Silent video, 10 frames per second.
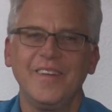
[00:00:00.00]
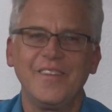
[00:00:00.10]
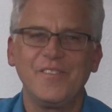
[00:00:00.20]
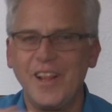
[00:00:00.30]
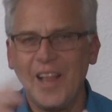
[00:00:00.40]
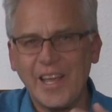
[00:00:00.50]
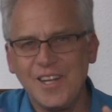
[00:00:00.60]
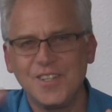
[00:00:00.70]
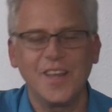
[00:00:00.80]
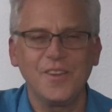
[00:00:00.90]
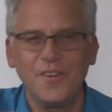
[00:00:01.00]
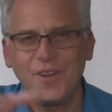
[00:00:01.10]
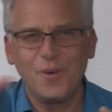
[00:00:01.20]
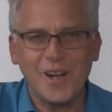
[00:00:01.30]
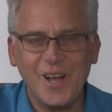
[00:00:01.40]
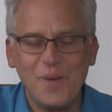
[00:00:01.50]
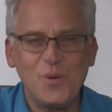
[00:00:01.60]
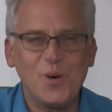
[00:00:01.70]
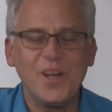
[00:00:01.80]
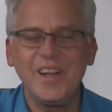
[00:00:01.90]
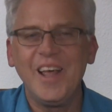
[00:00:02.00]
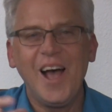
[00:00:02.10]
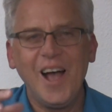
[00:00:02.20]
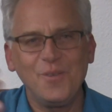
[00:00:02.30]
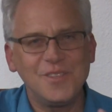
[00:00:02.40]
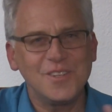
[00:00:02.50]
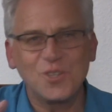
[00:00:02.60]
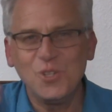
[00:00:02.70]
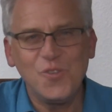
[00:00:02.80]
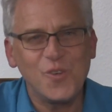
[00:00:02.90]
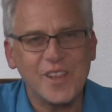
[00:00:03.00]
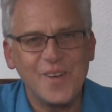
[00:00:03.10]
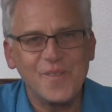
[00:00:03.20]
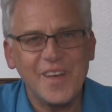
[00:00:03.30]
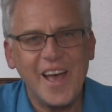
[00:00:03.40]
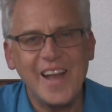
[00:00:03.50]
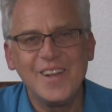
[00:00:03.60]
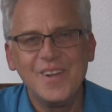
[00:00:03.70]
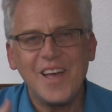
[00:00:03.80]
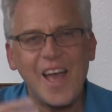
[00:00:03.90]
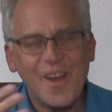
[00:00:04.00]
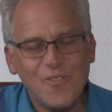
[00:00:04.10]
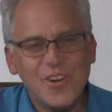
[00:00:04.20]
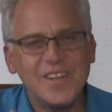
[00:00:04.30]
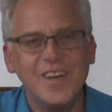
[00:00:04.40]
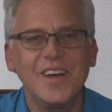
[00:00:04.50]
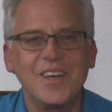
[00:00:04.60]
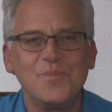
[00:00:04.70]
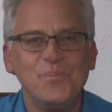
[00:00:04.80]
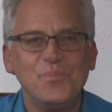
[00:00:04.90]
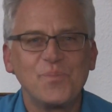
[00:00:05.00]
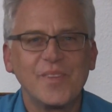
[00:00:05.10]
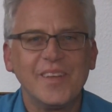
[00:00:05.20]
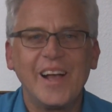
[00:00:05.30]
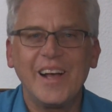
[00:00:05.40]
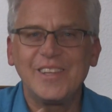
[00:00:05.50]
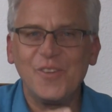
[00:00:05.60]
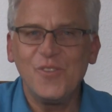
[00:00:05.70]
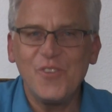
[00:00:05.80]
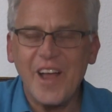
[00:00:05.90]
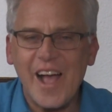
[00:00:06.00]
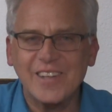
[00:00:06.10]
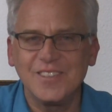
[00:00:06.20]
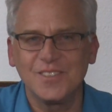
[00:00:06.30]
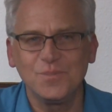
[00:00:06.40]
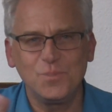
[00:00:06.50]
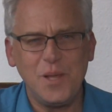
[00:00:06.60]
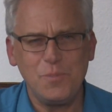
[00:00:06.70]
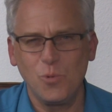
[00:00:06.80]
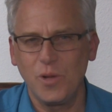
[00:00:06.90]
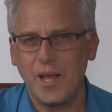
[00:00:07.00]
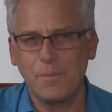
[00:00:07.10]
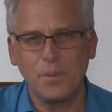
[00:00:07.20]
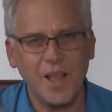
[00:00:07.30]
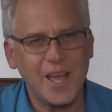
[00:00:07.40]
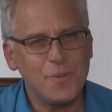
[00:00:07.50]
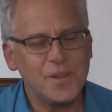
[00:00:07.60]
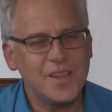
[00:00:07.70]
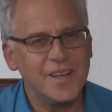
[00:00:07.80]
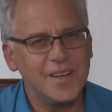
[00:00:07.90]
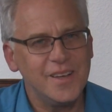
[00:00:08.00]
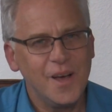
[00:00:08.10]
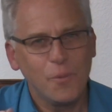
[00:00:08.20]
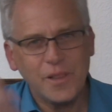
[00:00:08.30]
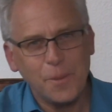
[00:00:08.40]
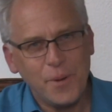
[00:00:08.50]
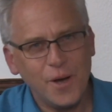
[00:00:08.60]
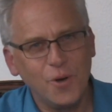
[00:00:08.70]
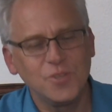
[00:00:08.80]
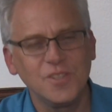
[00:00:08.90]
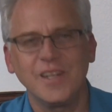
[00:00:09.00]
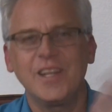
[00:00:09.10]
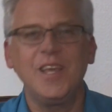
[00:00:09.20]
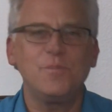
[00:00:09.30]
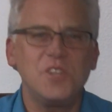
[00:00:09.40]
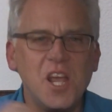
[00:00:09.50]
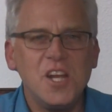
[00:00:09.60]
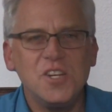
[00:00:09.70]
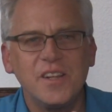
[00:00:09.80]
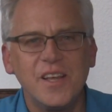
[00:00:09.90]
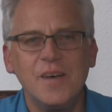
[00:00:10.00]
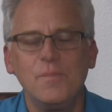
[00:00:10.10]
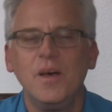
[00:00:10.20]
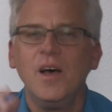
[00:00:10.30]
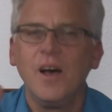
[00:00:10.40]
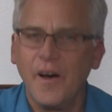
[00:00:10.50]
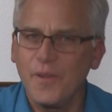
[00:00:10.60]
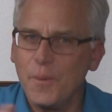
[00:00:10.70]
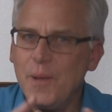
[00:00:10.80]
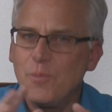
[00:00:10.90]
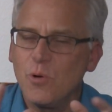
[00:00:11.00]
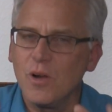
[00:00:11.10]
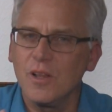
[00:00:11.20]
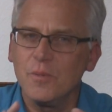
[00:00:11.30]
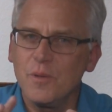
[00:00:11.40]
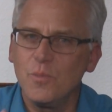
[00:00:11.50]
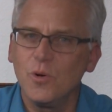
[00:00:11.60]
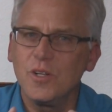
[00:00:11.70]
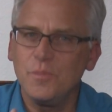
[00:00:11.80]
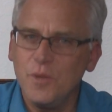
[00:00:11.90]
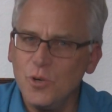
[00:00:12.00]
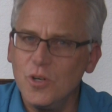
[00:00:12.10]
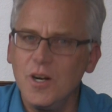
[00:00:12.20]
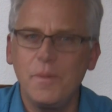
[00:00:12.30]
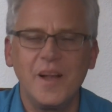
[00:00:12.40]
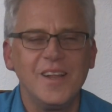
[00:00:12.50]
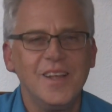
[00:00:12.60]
if they like each other, if they were a couple. And I was just goof with them. And every time I got different reactions. Some people would like play with the with the poses and keep changing them. Other people were a little bit more demure, but